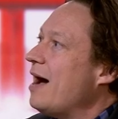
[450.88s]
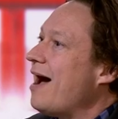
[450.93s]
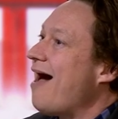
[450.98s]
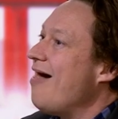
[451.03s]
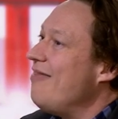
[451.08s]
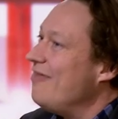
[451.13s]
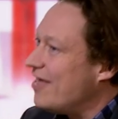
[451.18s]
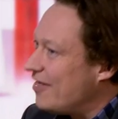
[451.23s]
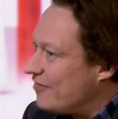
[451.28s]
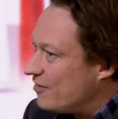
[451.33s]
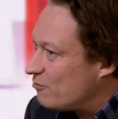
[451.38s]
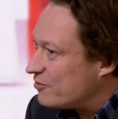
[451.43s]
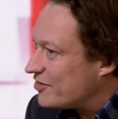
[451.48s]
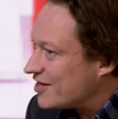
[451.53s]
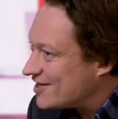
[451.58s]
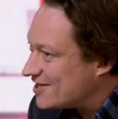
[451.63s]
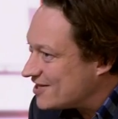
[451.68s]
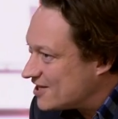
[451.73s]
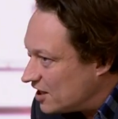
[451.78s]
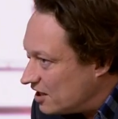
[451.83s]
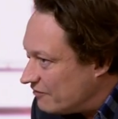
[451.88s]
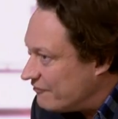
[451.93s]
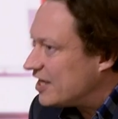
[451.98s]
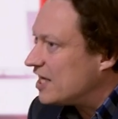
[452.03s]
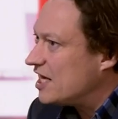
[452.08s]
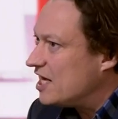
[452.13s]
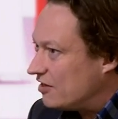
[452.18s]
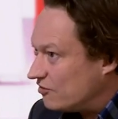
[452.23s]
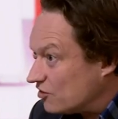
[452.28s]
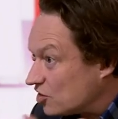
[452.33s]
And then there were the
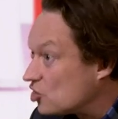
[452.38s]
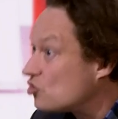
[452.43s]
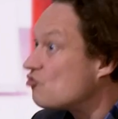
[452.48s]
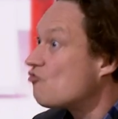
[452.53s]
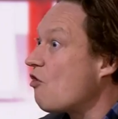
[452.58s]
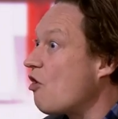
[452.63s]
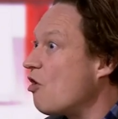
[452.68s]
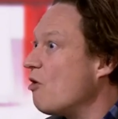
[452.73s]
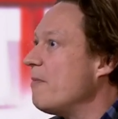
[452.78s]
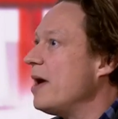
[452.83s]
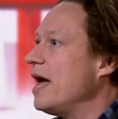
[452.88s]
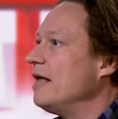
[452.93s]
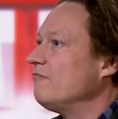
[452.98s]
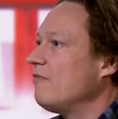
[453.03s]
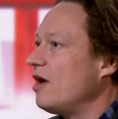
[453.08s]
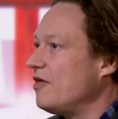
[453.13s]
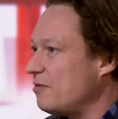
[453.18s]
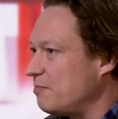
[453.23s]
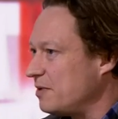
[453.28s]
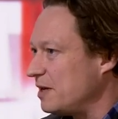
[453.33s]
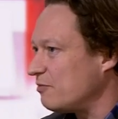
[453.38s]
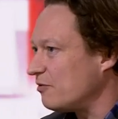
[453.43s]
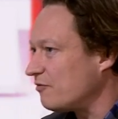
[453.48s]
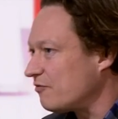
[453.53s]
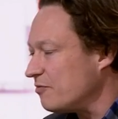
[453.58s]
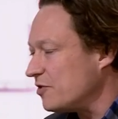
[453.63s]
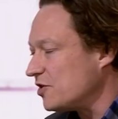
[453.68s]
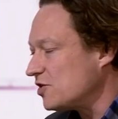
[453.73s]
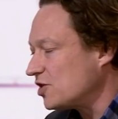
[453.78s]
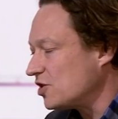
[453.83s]
siloviki, the strongmen, right? The people
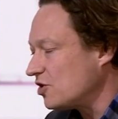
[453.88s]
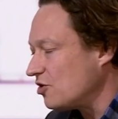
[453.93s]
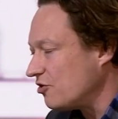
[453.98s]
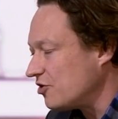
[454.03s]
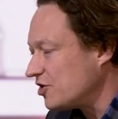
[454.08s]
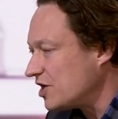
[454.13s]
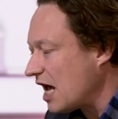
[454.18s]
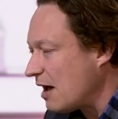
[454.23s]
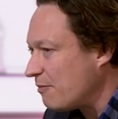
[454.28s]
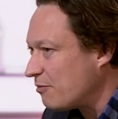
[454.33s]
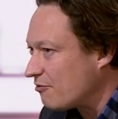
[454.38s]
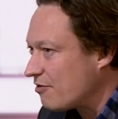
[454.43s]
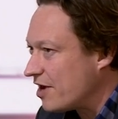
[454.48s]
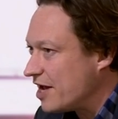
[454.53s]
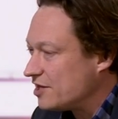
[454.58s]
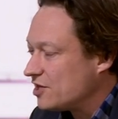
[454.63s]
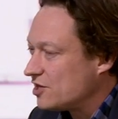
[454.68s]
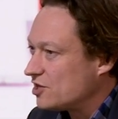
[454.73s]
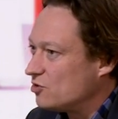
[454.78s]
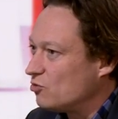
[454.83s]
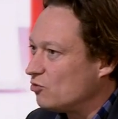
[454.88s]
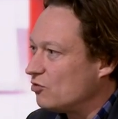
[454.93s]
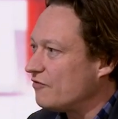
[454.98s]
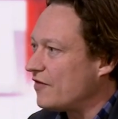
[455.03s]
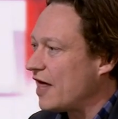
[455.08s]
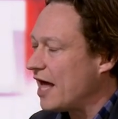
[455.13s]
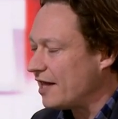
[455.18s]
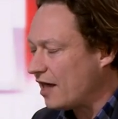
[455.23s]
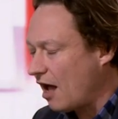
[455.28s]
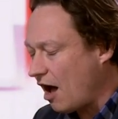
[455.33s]
from the security apparatus and all of
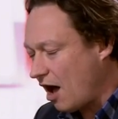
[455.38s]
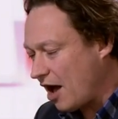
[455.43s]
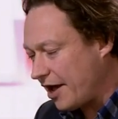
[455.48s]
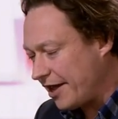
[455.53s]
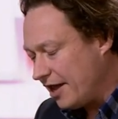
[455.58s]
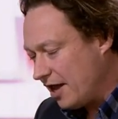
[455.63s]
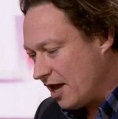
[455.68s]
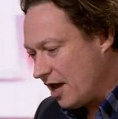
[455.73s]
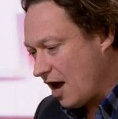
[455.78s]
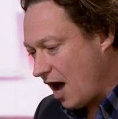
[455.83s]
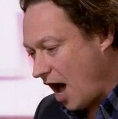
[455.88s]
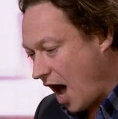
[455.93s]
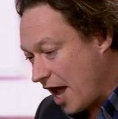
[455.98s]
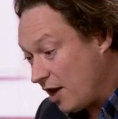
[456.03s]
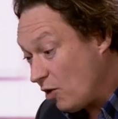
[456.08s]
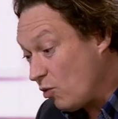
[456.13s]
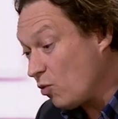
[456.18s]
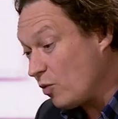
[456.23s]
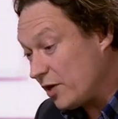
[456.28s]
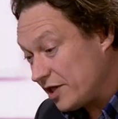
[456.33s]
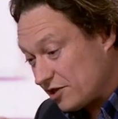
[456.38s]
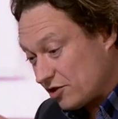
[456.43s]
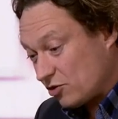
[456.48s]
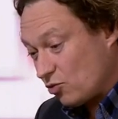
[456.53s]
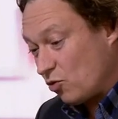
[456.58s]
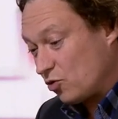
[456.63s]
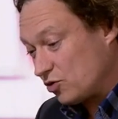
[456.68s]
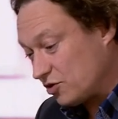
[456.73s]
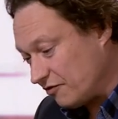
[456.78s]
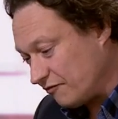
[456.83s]
that. And I always
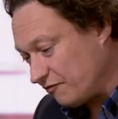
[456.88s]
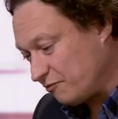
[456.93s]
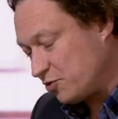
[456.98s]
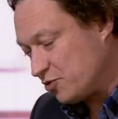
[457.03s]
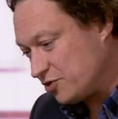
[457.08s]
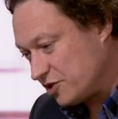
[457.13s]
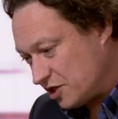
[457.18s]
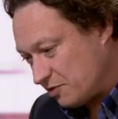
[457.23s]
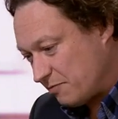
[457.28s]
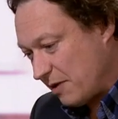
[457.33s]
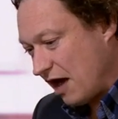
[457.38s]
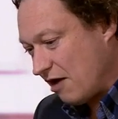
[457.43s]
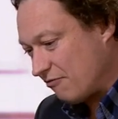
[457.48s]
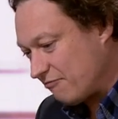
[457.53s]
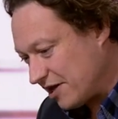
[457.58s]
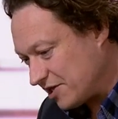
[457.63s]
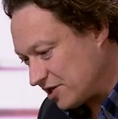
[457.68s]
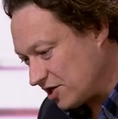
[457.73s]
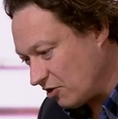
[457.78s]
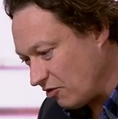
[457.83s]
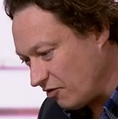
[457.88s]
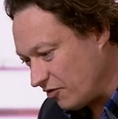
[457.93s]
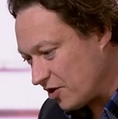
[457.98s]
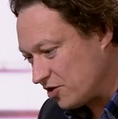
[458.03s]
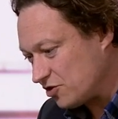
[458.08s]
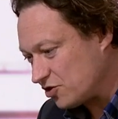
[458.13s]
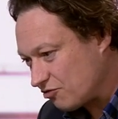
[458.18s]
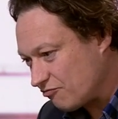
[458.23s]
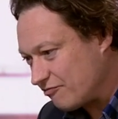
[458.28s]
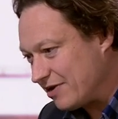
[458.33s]
thought of Putin's power resting on
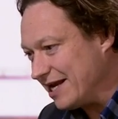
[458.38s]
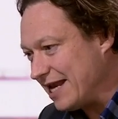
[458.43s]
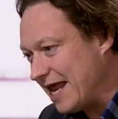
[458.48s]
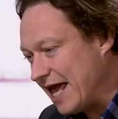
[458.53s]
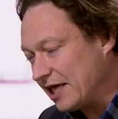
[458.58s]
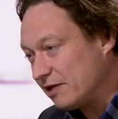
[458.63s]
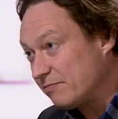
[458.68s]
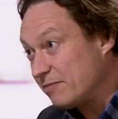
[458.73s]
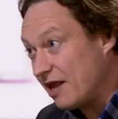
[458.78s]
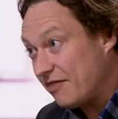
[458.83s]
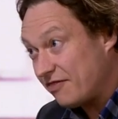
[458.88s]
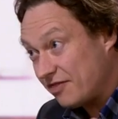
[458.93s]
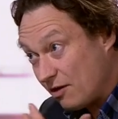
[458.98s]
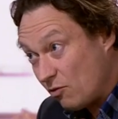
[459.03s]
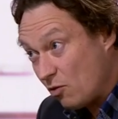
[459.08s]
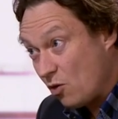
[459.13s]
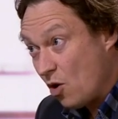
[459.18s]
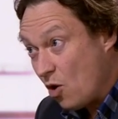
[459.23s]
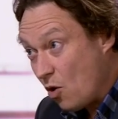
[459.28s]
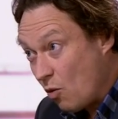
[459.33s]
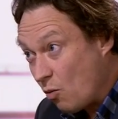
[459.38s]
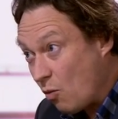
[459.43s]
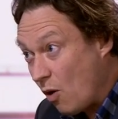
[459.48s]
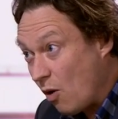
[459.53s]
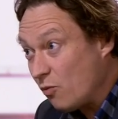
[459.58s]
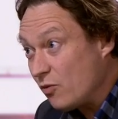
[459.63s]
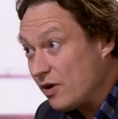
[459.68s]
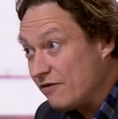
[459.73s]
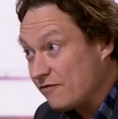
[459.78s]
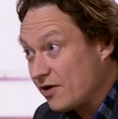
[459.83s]
those three legs. But I think
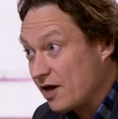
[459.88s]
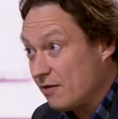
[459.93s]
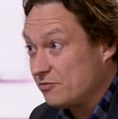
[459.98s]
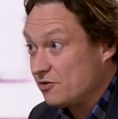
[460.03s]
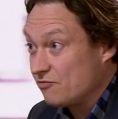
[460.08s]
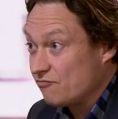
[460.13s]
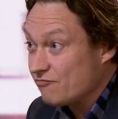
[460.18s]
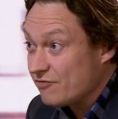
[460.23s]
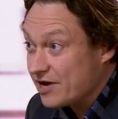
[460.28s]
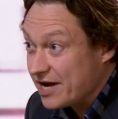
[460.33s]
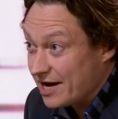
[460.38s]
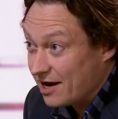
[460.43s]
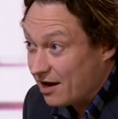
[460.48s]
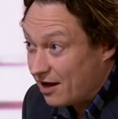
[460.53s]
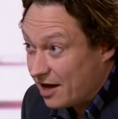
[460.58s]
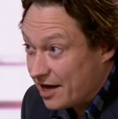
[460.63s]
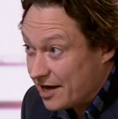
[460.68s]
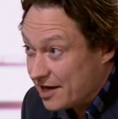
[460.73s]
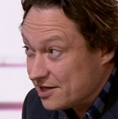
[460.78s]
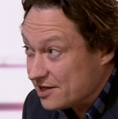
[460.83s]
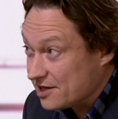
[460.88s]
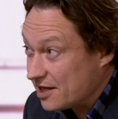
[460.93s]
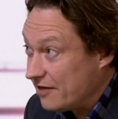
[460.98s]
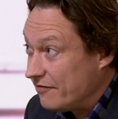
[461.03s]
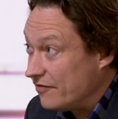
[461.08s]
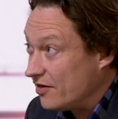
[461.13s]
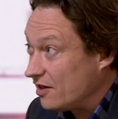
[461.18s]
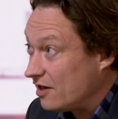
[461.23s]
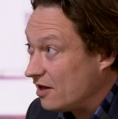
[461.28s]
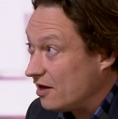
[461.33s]
what we've come to realize
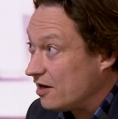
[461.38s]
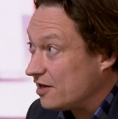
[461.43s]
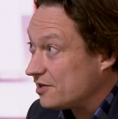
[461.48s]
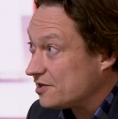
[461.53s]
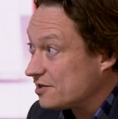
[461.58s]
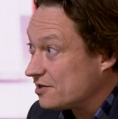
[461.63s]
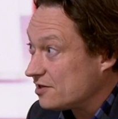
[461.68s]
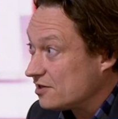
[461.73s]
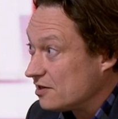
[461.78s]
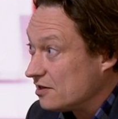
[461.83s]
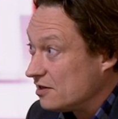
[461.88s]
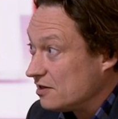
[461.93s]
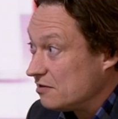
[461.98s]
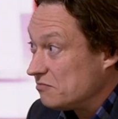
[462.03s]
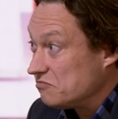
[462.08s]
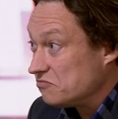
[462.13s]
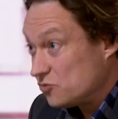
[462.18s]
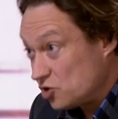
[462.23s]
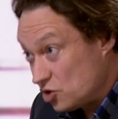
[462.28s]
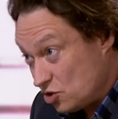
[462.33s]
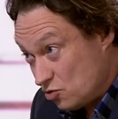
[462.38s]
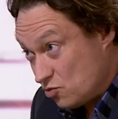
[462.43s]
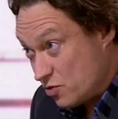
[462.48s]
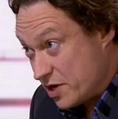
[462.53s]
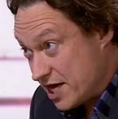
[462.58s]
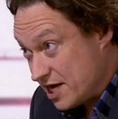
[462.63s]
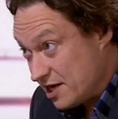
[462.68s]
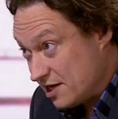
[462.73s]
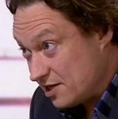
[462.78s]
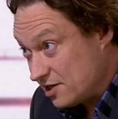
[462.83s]
in the last 2
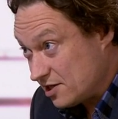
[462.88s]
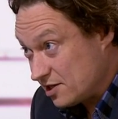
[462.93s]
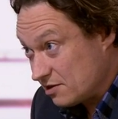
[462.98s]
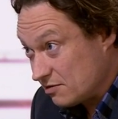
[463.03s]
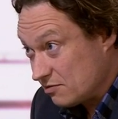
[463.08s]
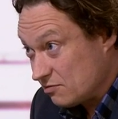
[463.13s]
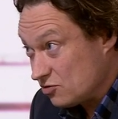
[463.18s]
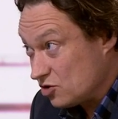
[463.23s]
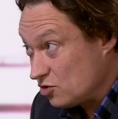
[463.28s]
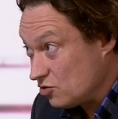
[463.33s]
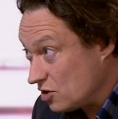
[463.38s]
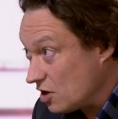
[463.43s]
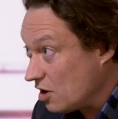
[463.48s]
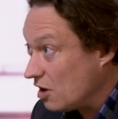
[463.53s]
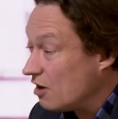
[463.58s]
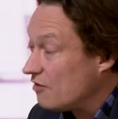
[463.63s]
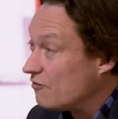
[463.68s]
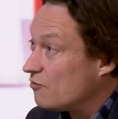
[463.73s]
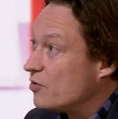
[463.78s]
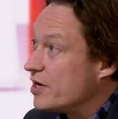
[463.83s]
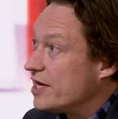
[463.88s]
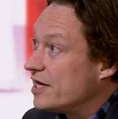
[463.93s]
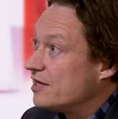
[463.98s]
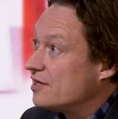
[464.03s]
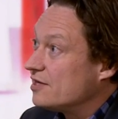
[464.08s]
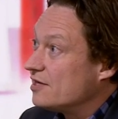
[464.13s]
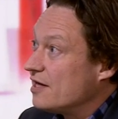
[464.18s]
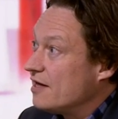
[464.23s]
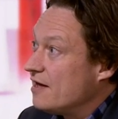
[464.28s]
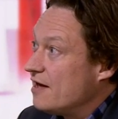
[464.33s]
weeks, 2.5
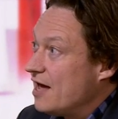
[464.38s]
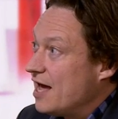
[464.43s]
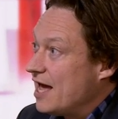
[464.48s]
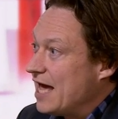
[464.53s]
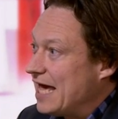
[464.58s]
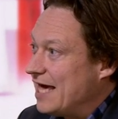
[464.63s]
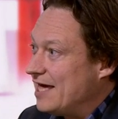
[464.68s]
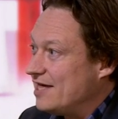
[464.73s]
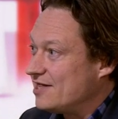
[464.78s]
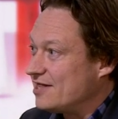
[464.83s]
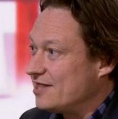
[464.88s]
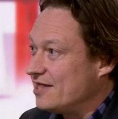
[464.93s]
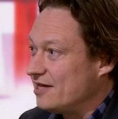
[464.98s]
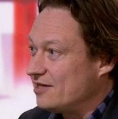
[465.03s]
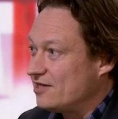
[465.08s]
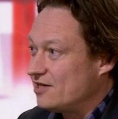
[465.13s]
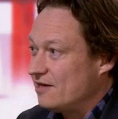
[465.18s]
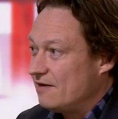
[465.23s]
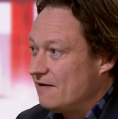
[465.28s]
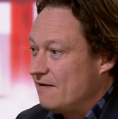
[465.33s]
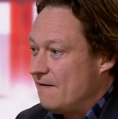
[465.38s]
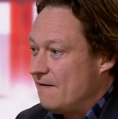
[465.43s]
weeks, is that